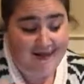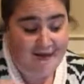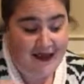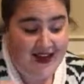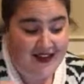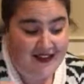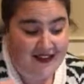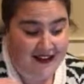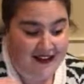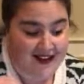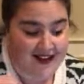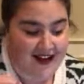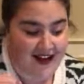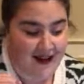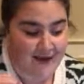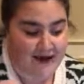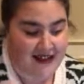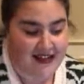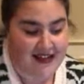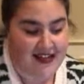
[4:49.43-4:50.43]
back to her
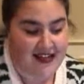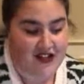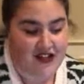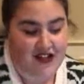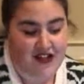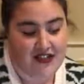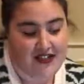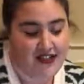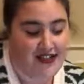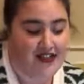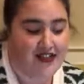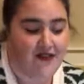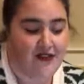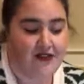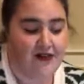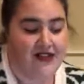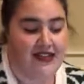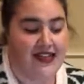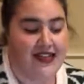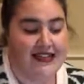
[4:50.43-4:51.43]
comment, said she didn't even
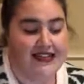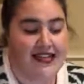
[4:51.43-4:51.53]
realize